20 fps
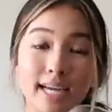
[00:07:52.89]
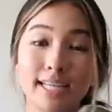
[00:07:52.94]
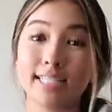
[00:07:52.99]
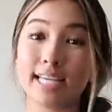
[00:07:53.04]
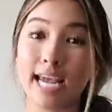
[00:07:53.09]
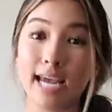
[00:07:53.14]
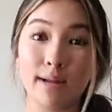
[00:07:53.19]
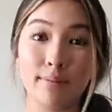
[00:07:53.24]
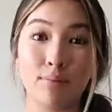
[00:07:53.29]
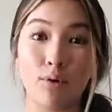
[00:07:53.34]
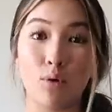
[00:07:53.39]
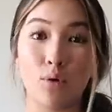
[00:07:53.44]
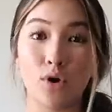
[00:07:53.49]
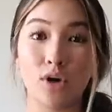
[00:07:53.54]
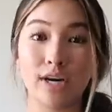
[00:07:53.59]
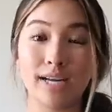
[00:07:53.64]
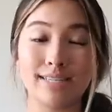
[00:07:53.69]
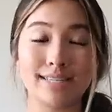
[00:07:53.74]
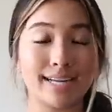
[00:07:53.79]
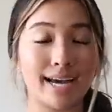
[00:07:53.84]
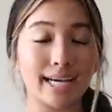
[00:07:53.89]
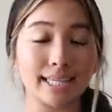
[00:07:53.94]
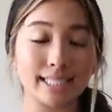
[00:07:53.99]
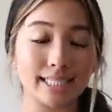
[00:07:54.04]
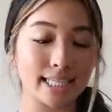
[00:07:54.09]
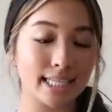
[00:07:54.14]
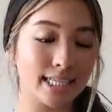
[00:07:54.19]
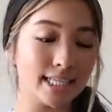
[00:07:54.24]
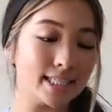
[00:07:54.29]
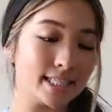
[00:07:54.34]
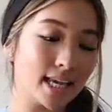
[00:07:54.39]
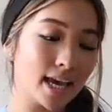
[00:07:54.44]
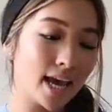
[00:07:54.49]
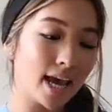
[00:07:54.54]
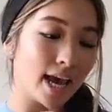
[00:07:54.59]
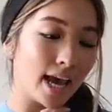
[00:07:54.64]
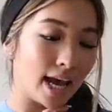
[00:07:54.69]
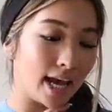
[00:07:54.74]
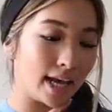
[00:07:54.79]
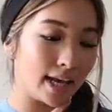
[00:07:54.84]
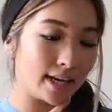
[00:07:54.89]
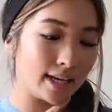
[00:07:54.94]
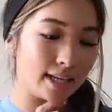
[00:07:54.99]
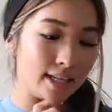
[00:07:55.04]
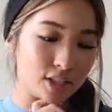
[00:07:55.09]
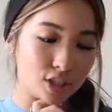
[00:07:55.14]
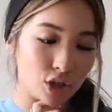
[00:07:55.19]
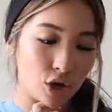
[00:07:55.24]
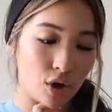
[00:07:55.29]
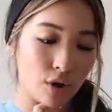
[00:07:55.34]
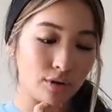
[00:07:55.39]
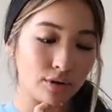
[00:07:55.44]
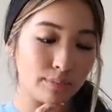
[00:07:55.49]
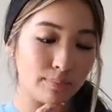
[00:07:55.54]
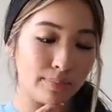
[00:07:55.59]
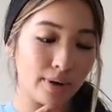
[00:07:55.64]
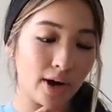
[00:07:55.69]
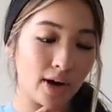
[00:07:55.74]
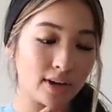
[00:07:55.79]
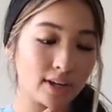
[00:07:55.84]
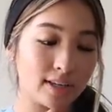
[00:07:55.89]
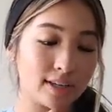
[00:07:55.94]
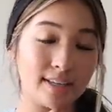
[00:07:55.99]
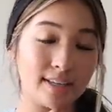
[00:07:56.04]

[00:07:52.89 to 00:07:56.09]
It's hand poured in Texas and it's called Buck